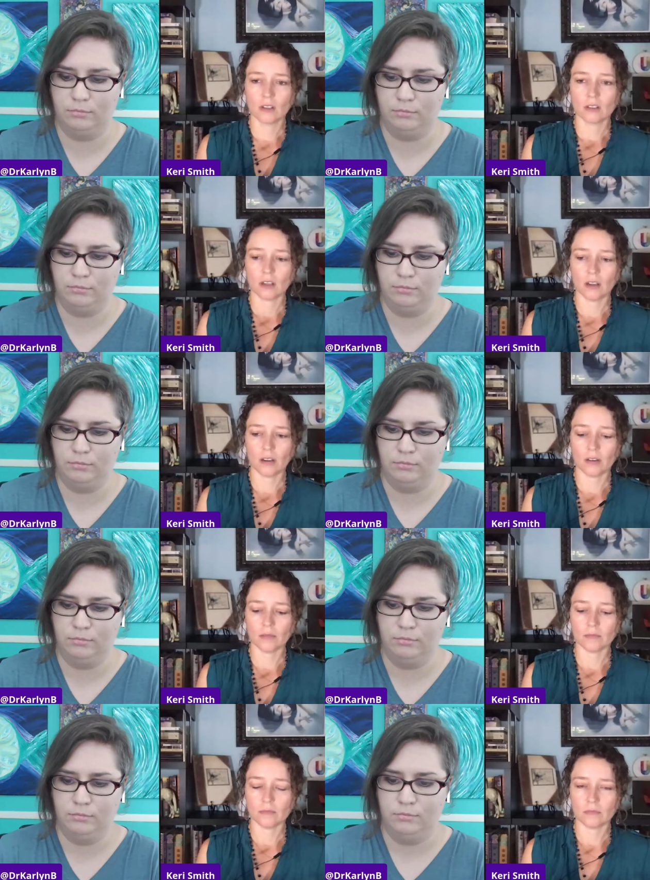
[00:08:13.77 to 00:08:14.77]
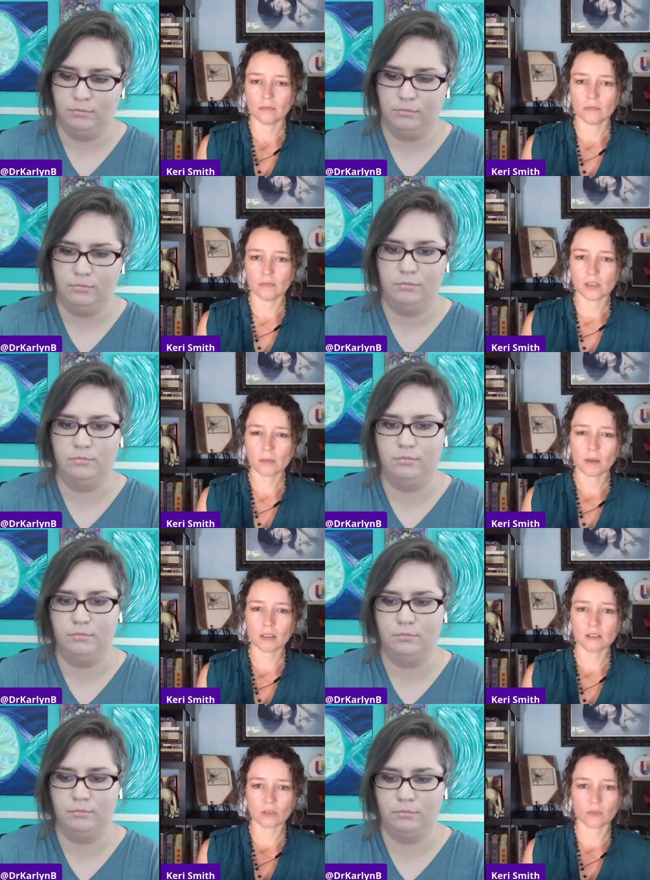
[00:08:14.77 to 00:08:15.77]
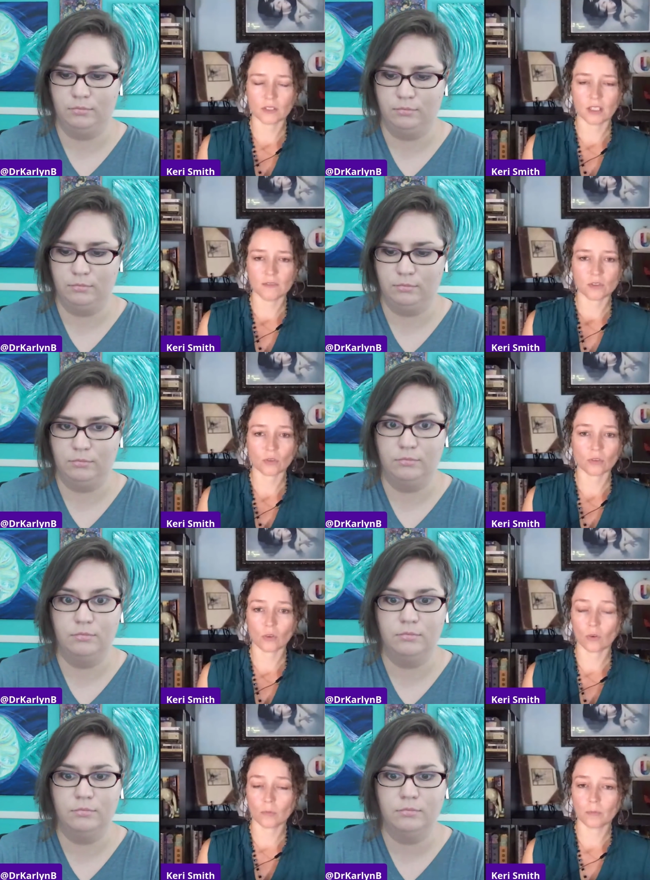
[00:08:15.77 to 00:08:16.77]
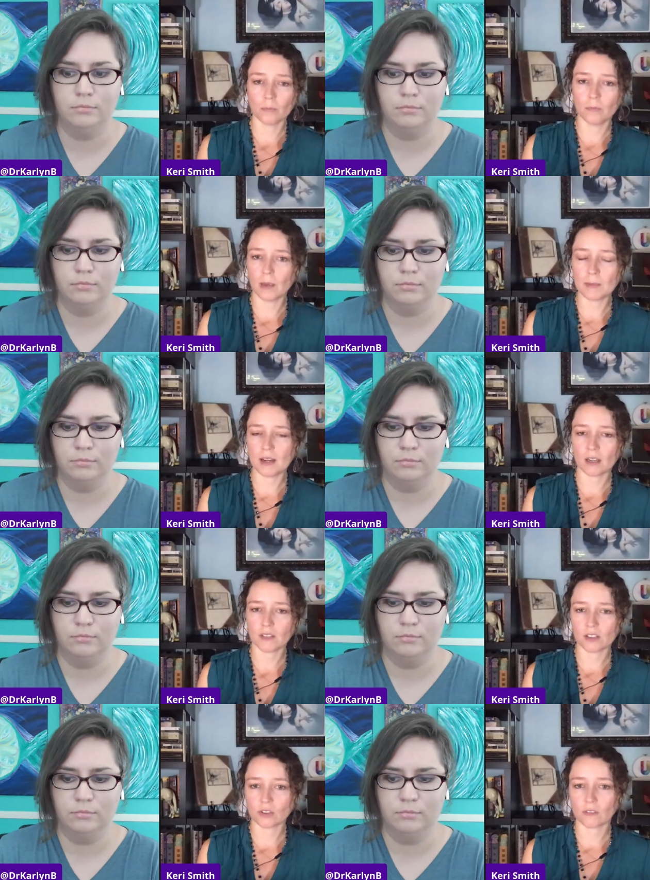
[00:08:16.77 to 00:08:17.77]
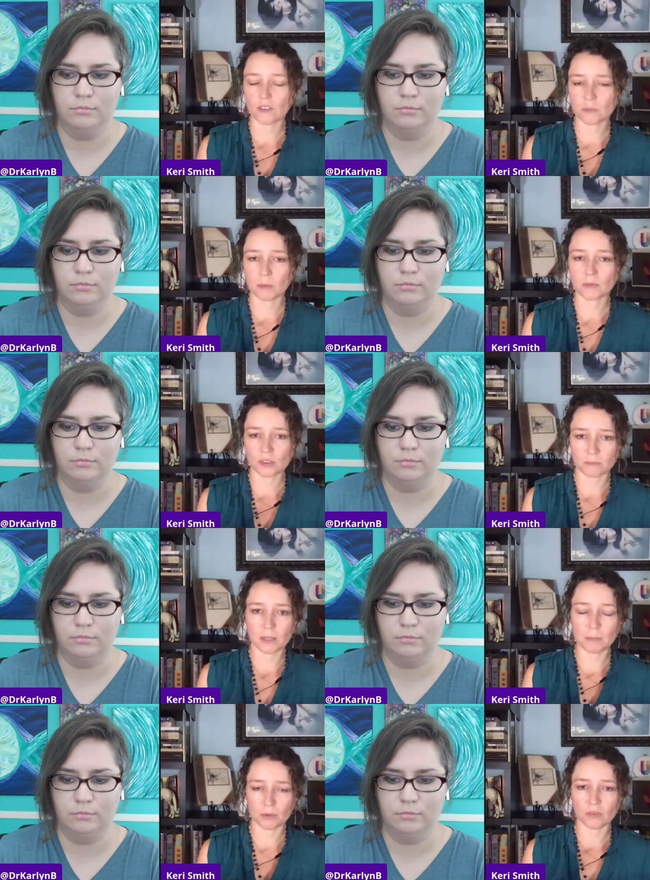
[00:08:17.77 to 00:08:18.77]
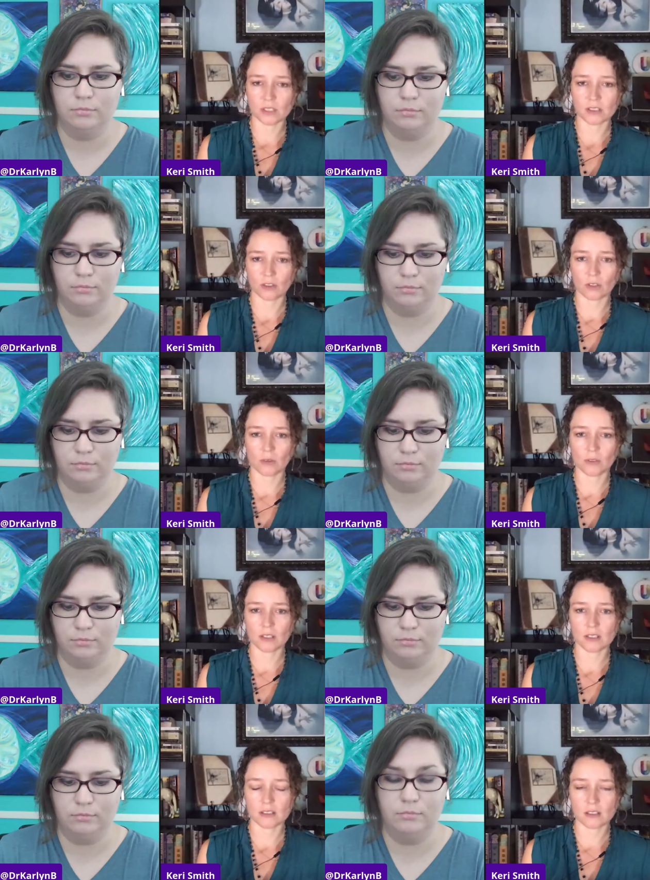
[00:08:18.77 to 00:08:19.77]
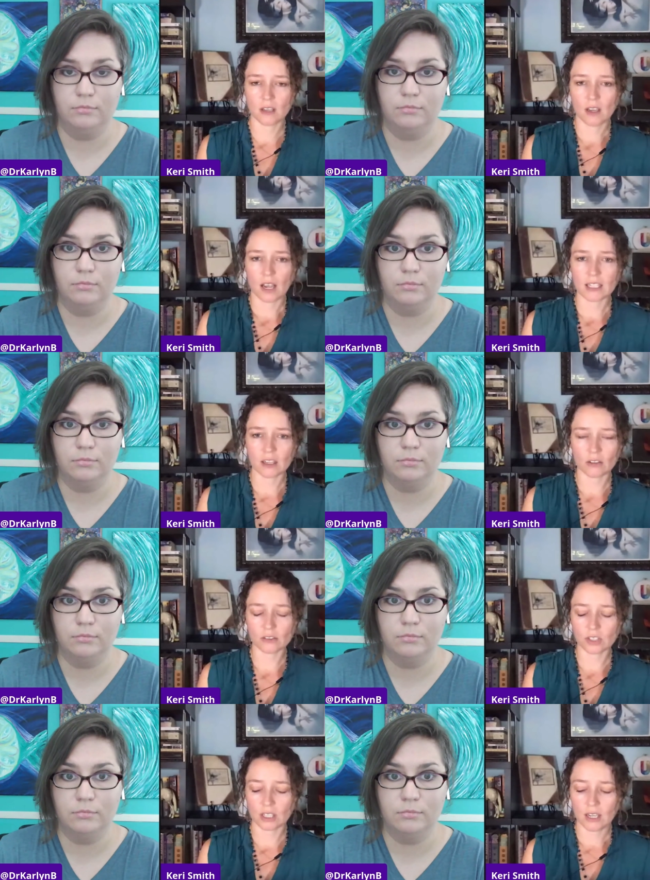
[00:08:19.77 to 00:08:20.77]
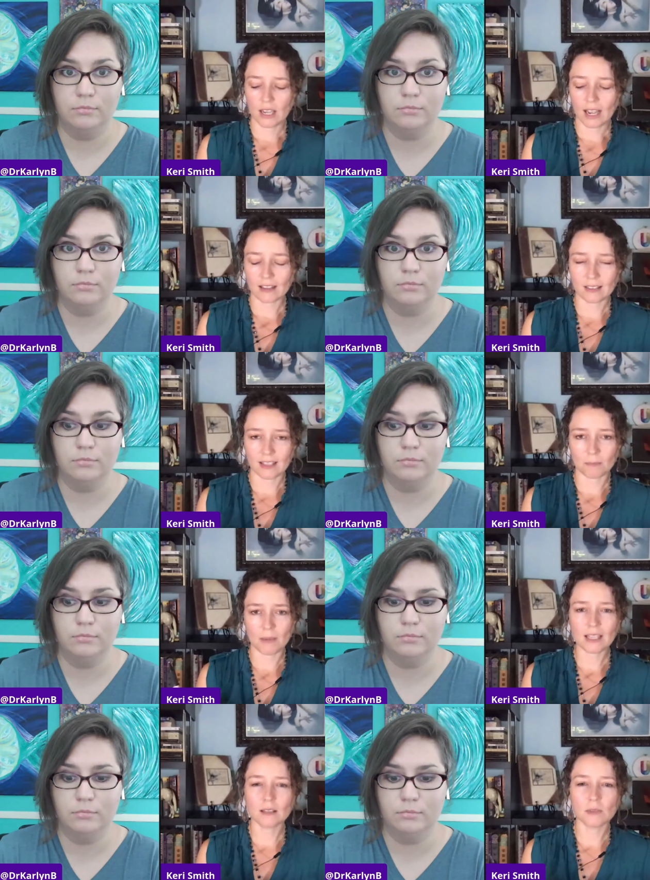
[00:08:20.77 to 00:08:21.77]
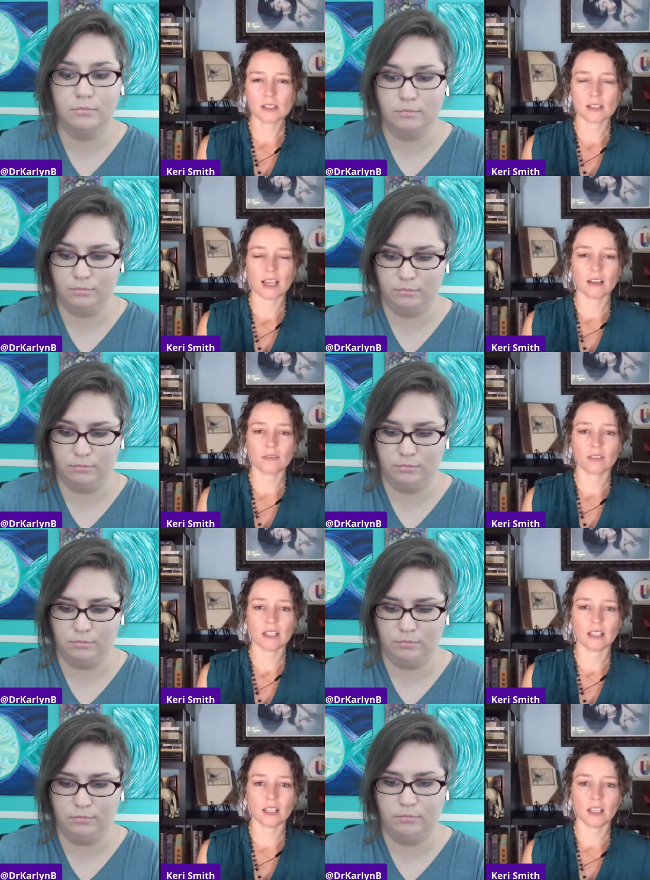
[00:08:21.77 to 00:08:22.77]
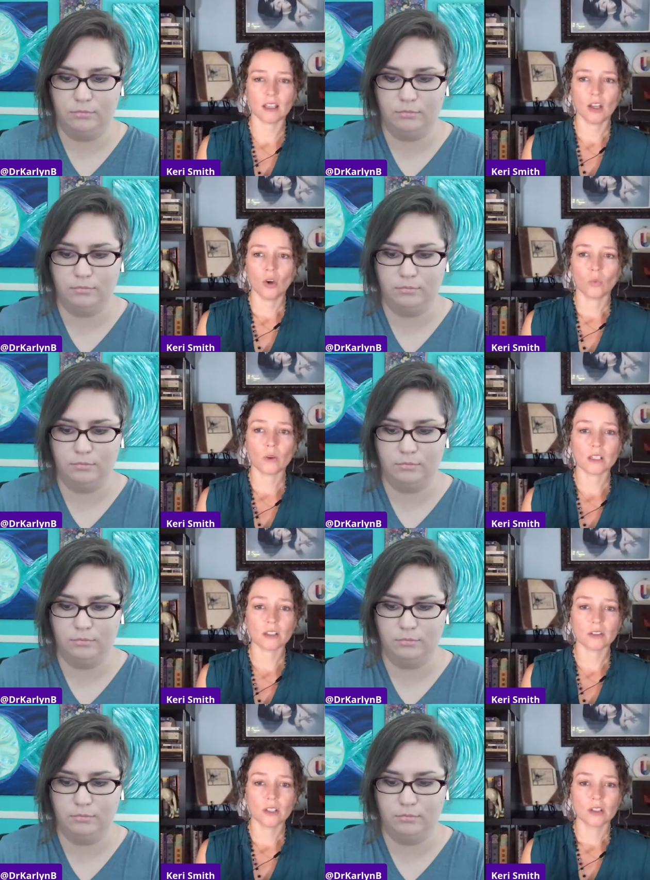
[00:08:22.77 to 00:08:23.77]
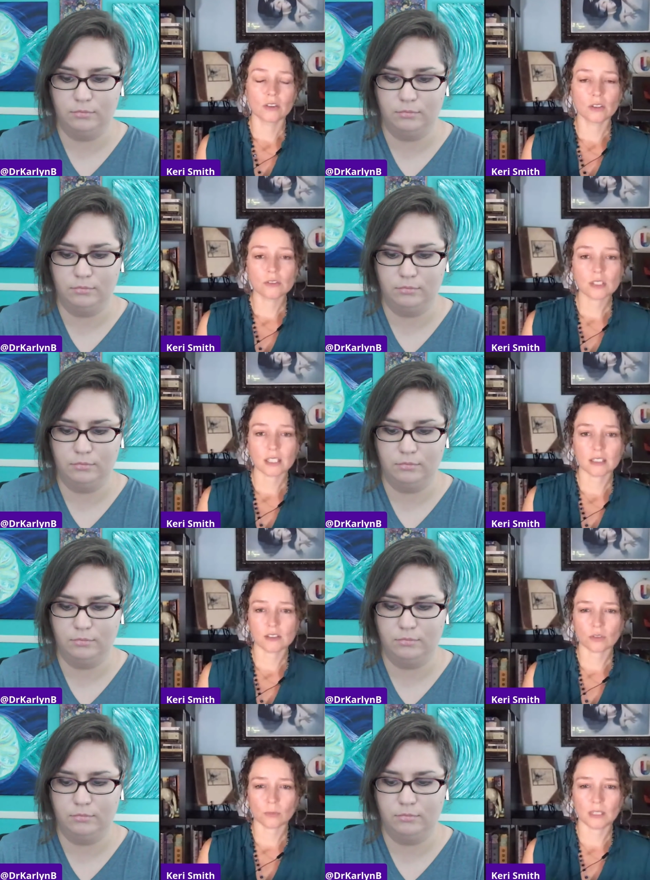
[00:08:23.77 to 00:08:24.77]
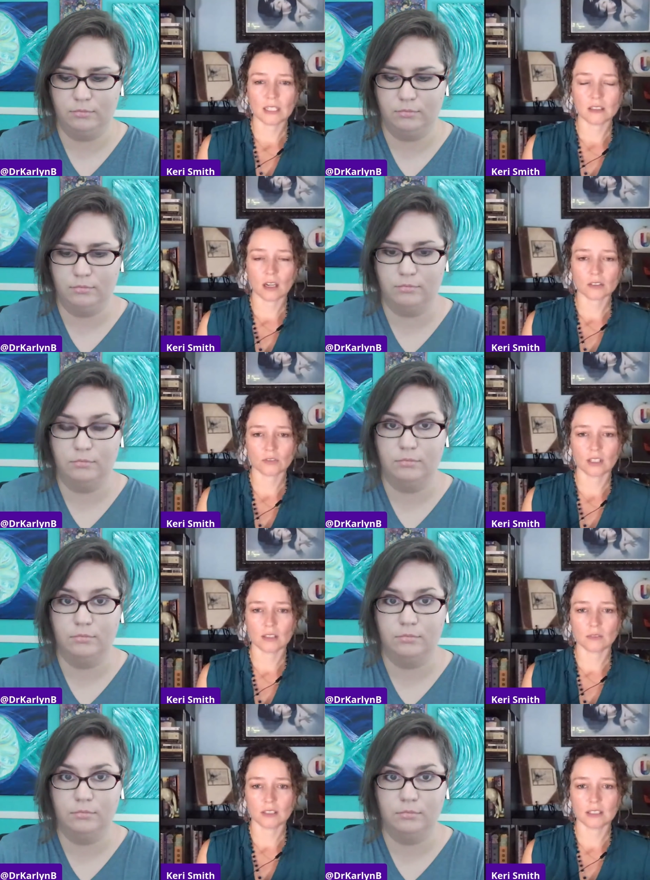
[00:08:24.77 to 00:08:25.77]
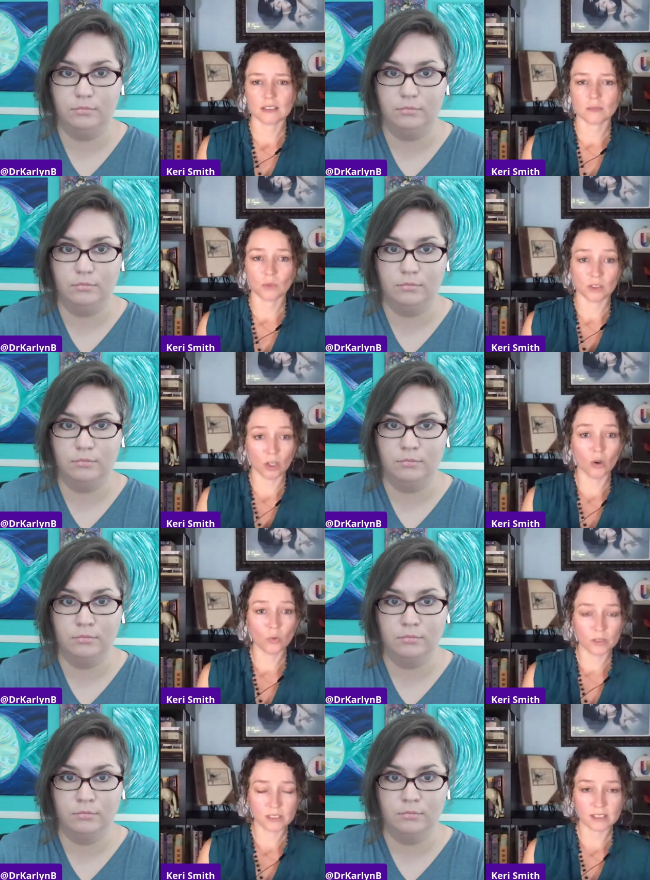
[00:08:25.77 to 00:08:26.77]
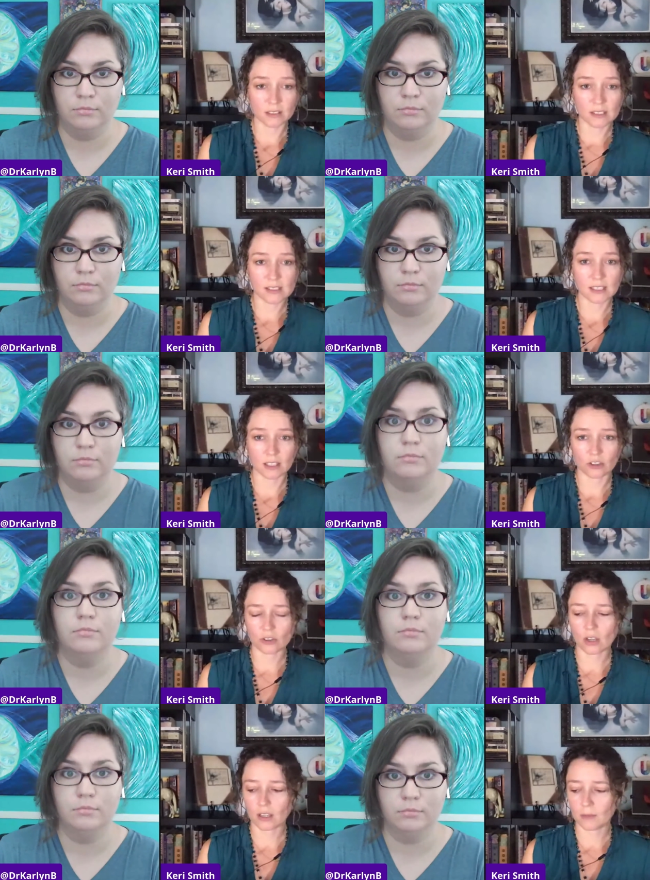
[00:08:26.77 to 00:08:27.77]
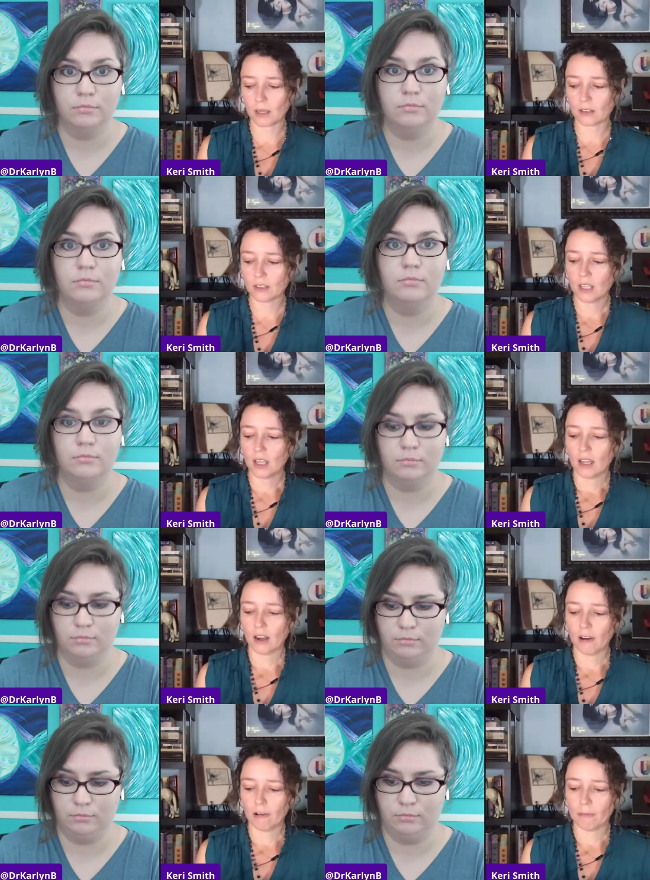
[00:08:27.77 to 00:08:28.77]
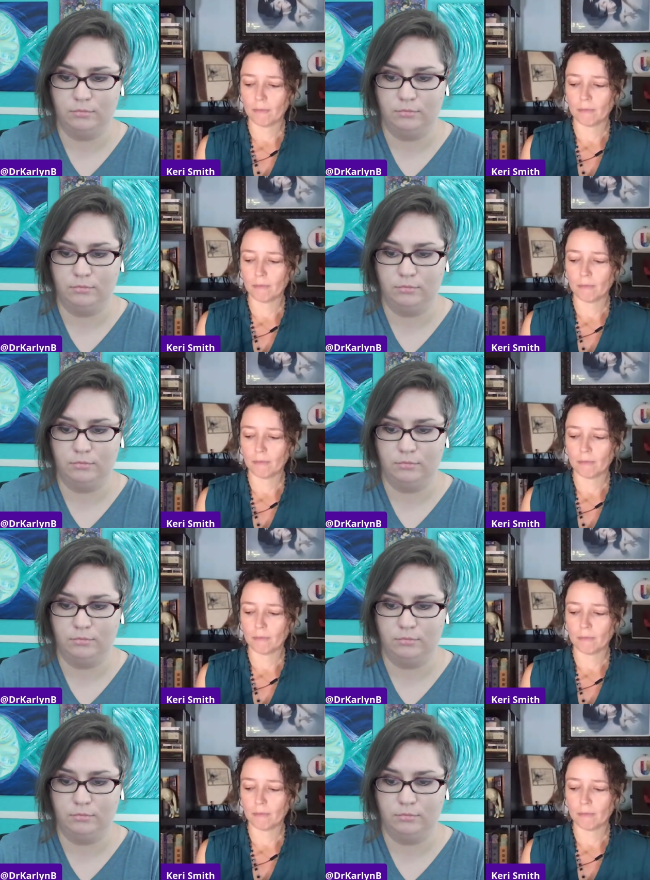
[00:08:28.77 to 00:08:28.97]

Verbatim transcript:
Speaker 1: um, some conservatives or, or maybe not even conservatives but just people who disagree with this ideology, I think, make the mistake of thinking, well, those kids who are being indoctrinated with this and with no resiliency, like you're talking about, um,